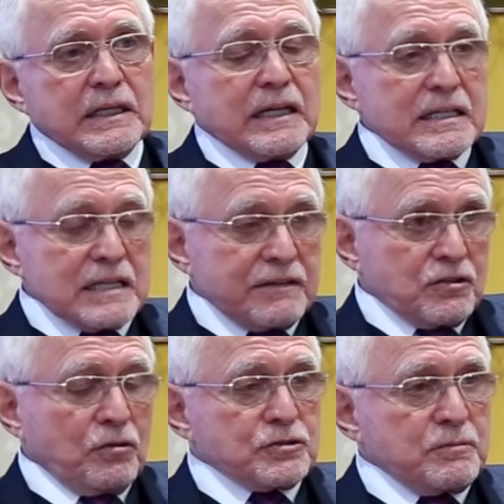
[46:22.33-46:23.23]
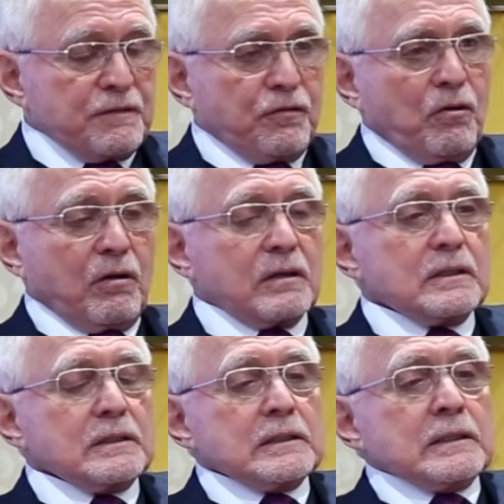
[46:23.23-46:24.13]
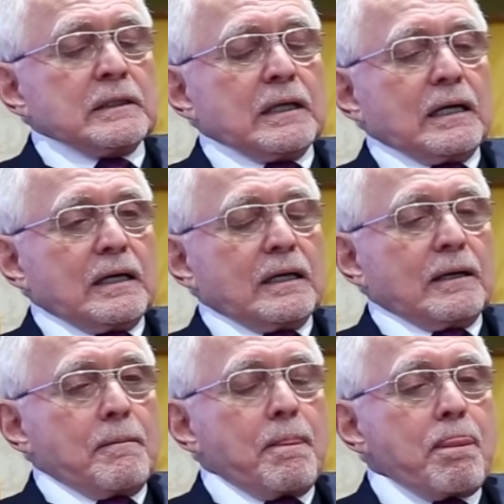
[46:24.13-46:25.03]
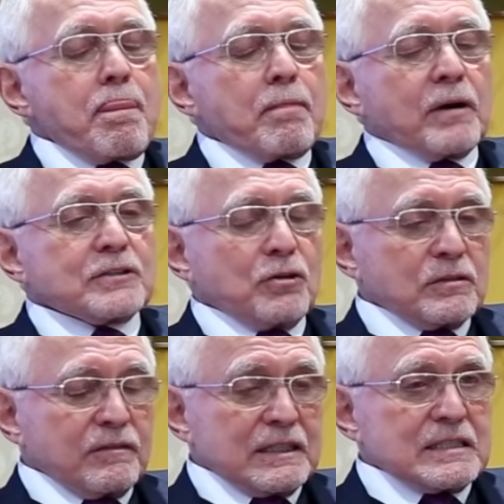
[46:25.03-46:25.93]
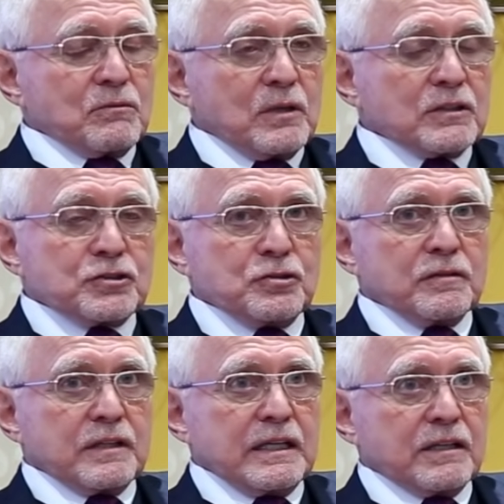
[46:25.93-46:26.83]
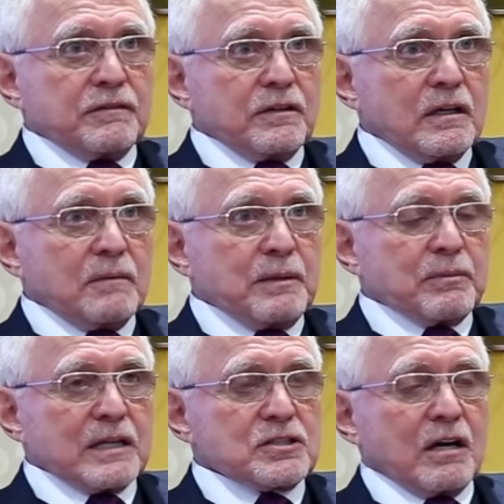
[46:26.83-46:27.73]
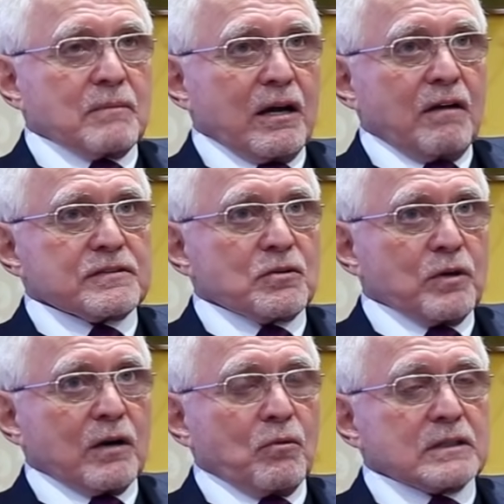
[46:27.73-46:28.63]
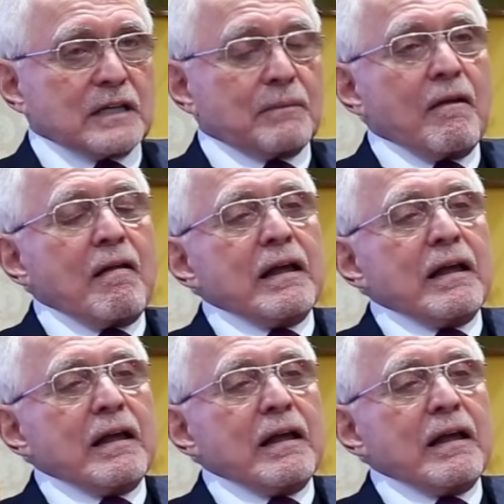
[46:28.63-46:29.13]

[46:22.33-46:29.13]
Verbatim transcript: And as I told you before, um, I told of at least one or two of the interview, uh, people I saw in my office in one-on-one time,